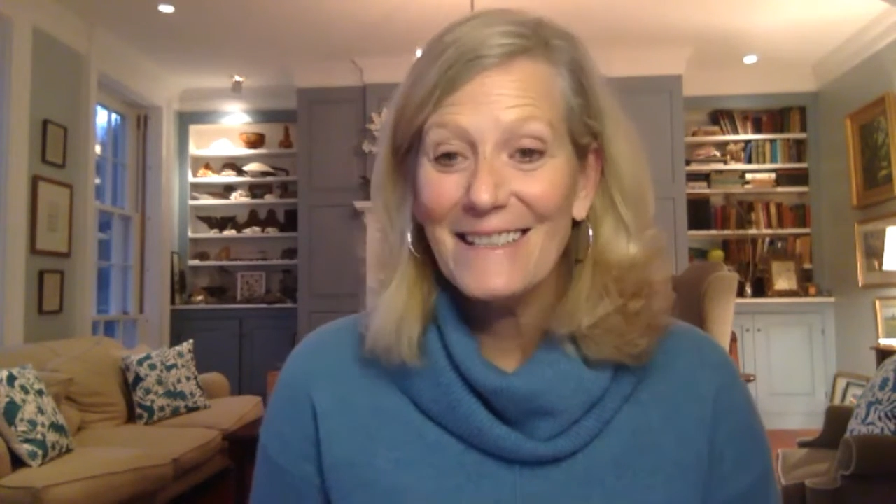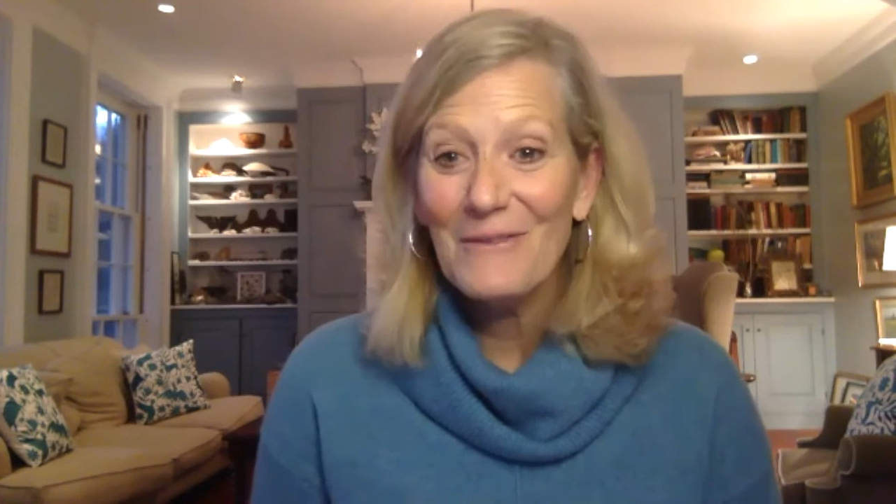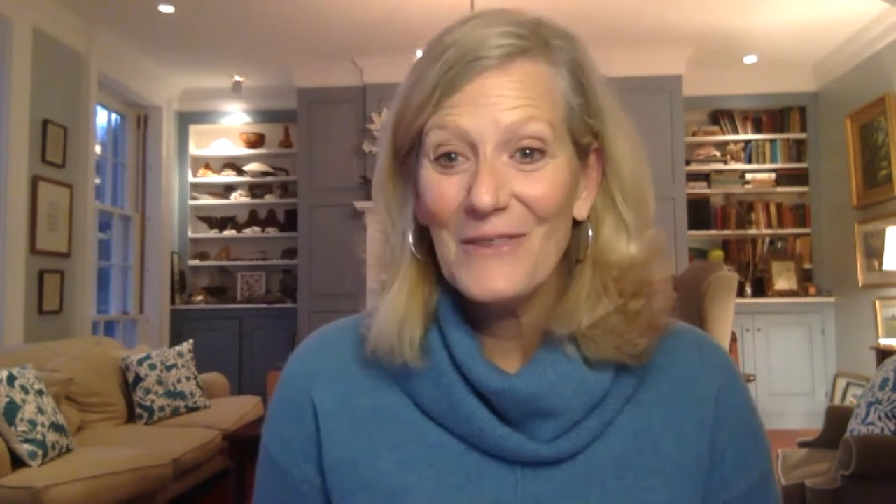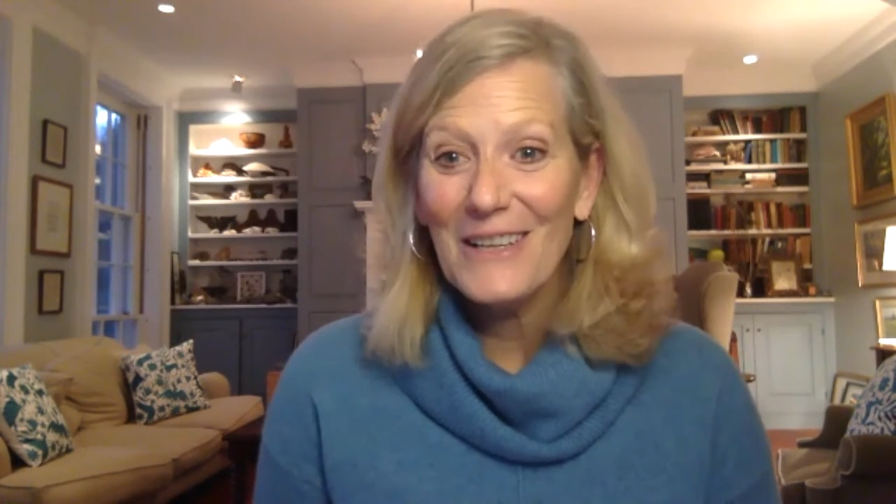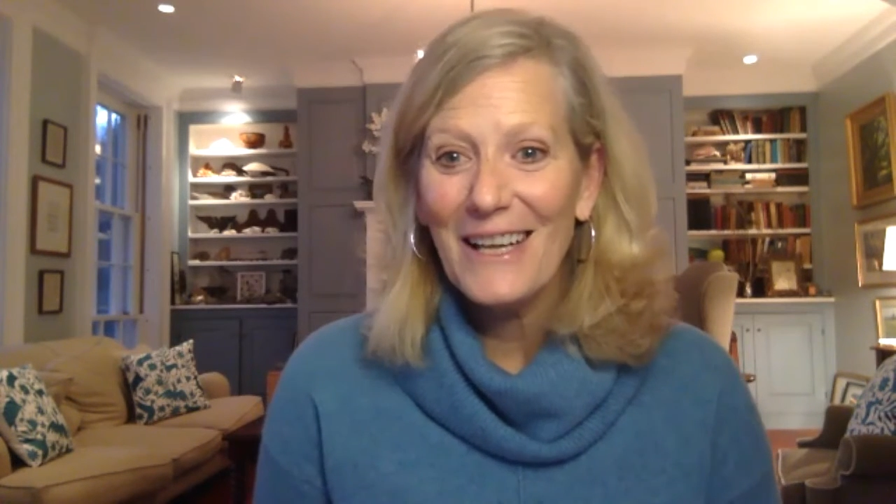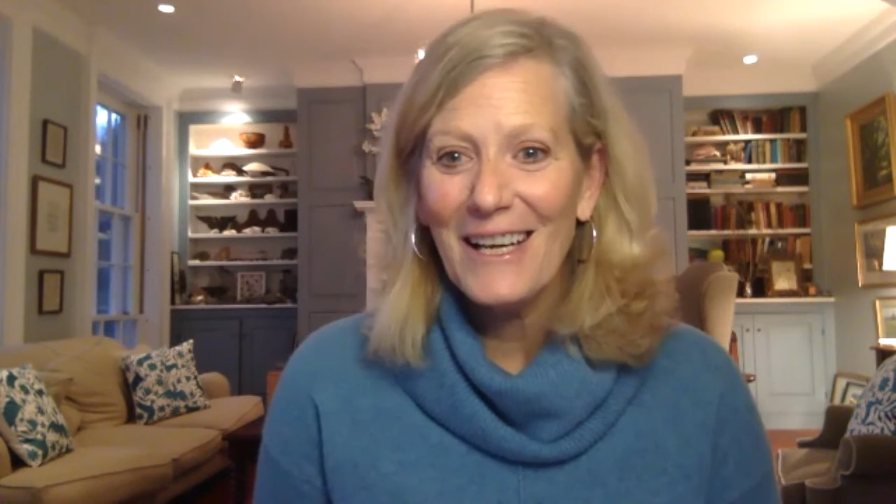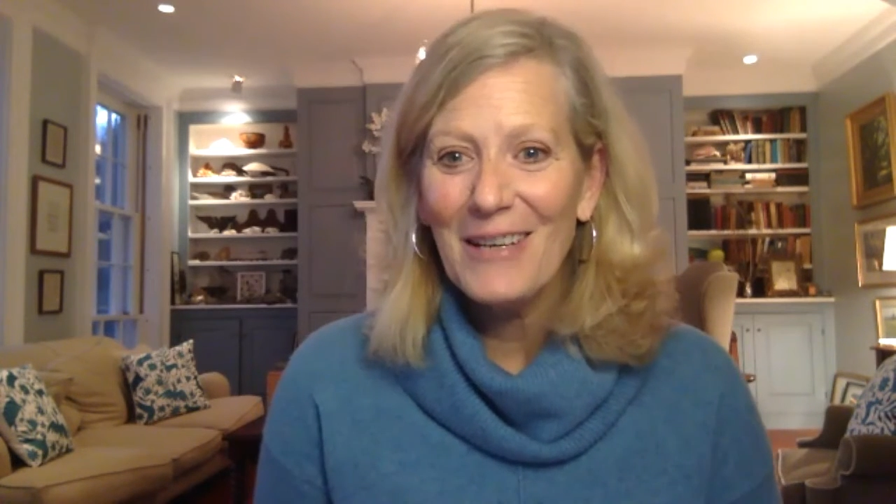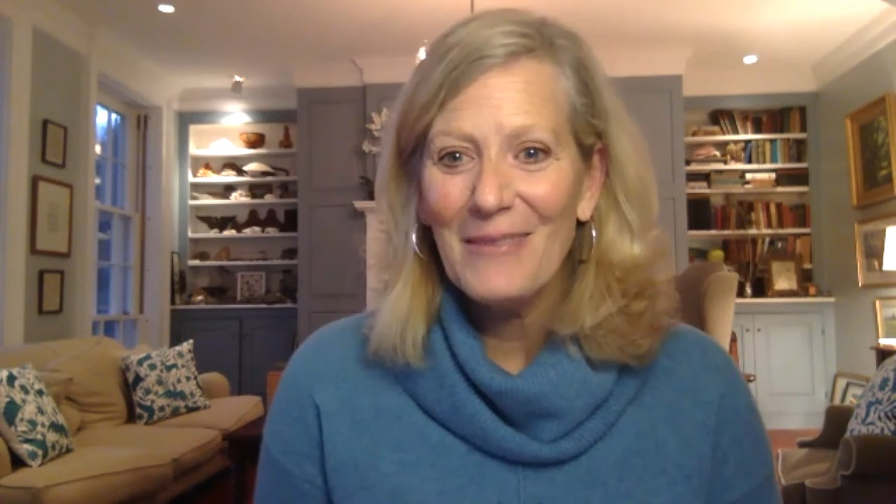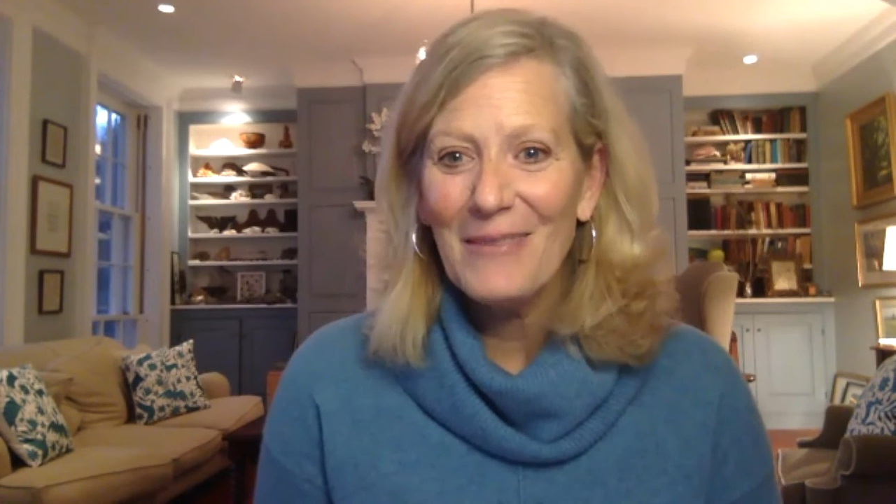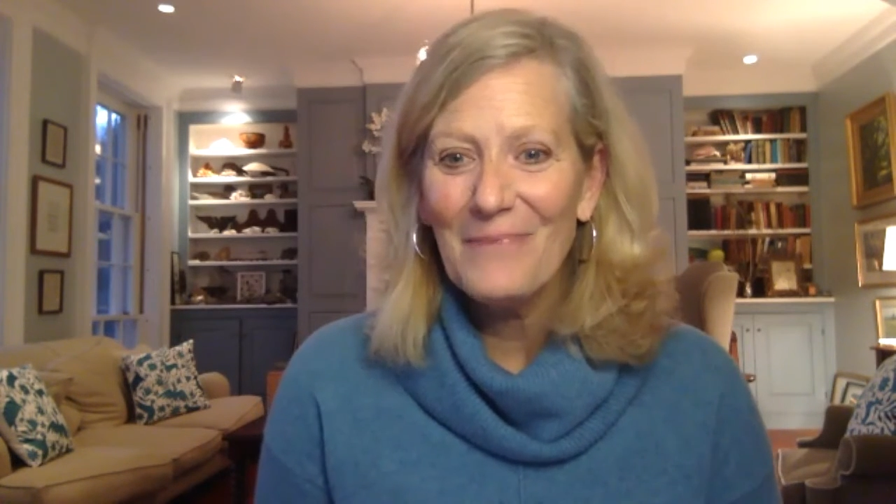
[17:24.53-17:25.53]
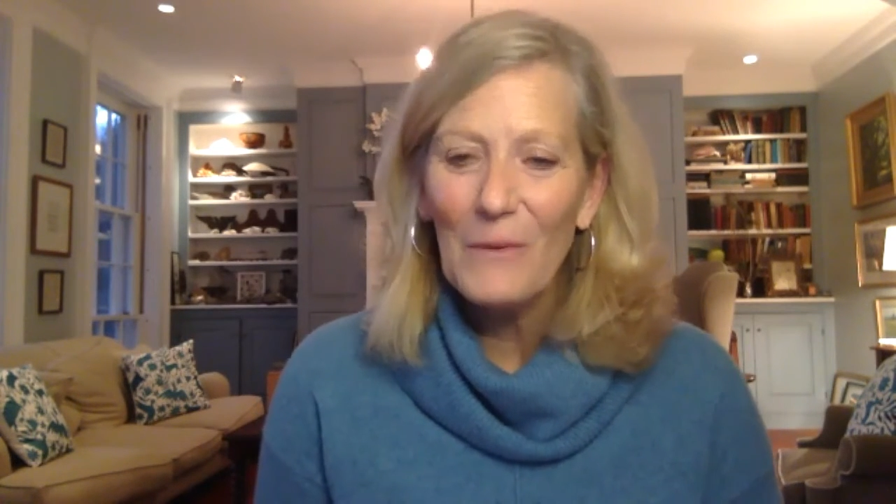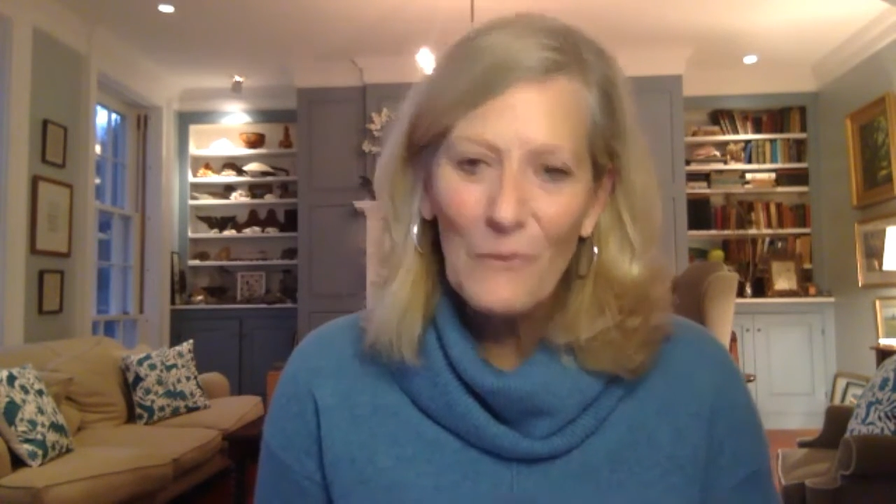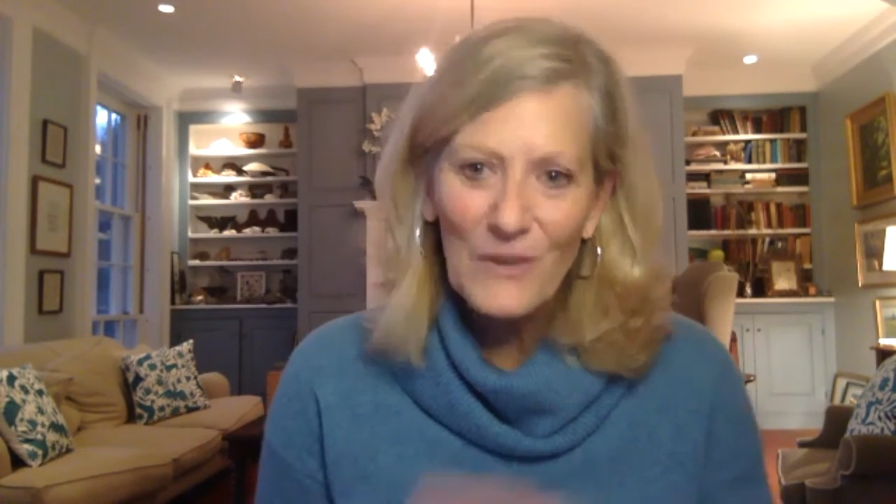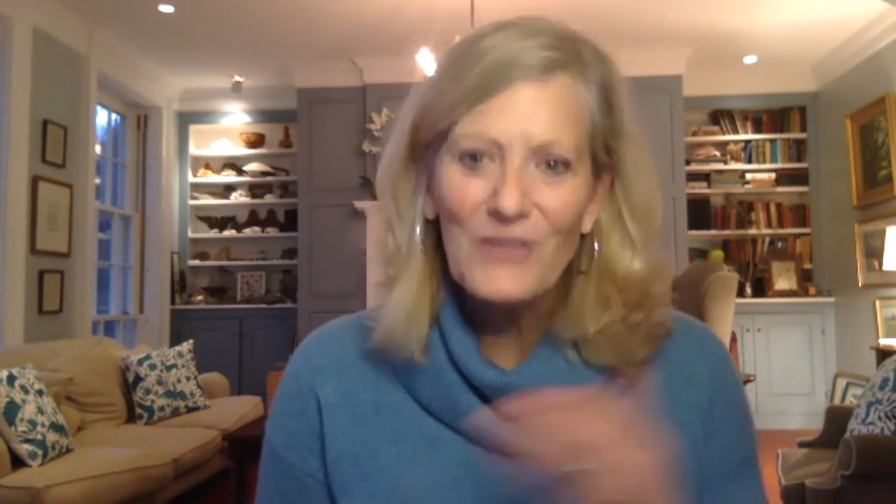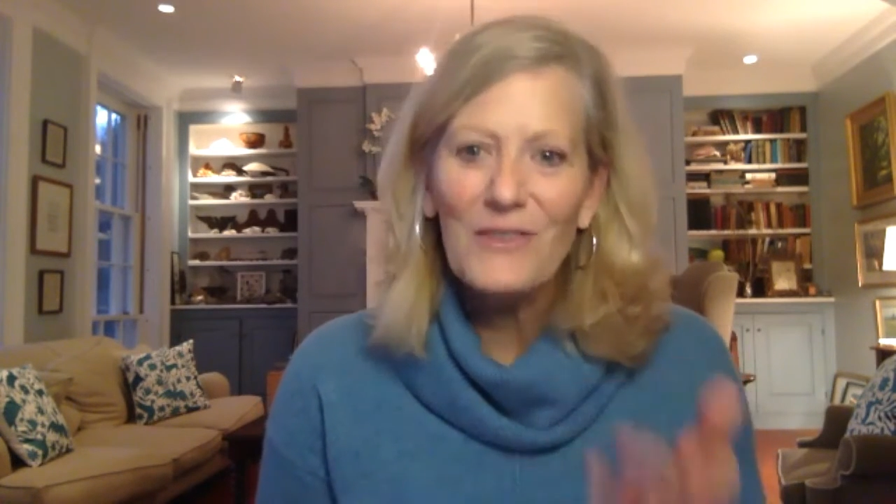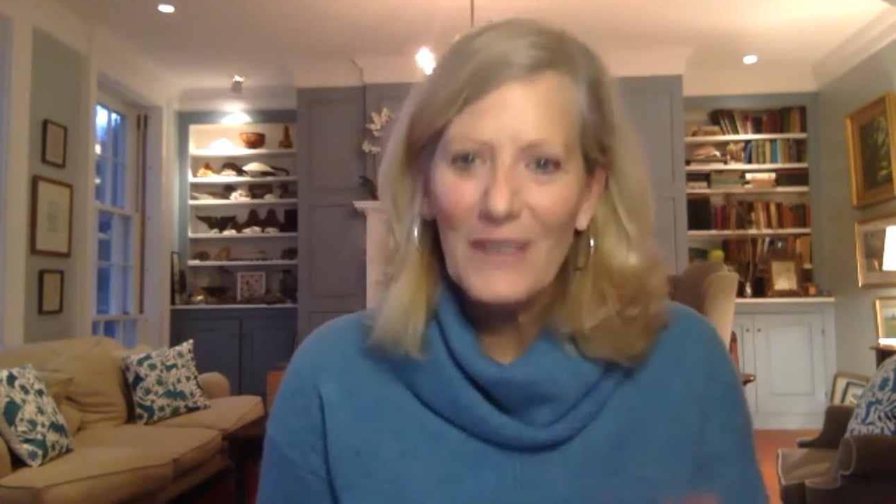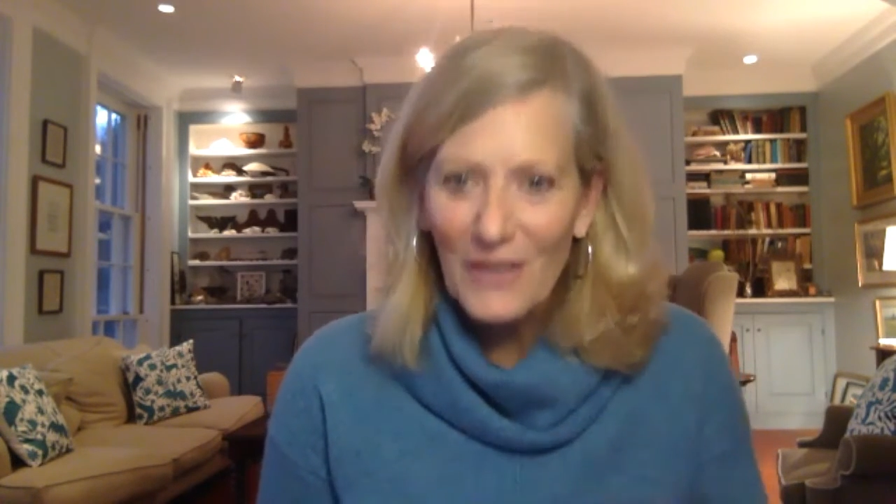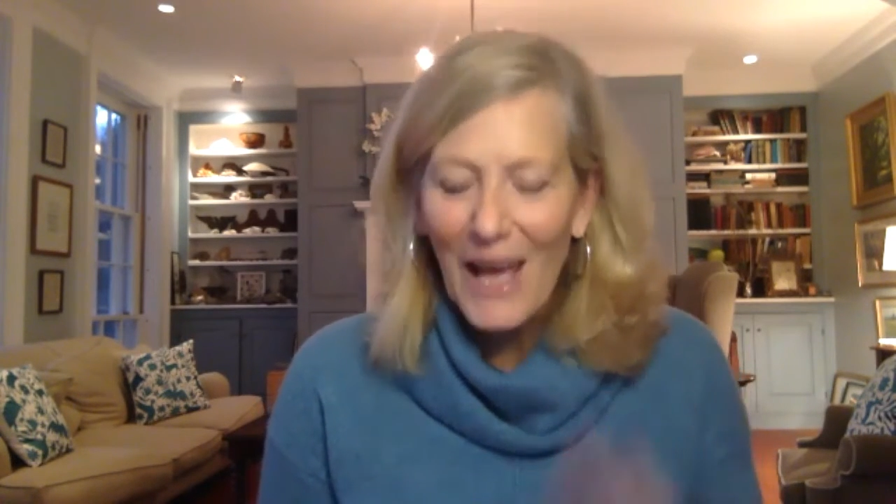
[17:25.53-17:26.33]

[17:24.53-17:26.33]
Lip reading: which